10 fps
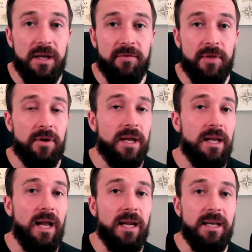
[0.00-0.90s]
if they're
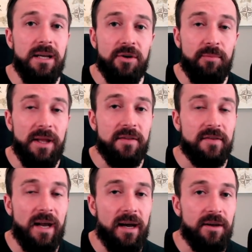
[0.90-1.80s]
in a near mint
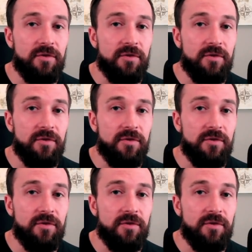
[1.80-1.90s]
status.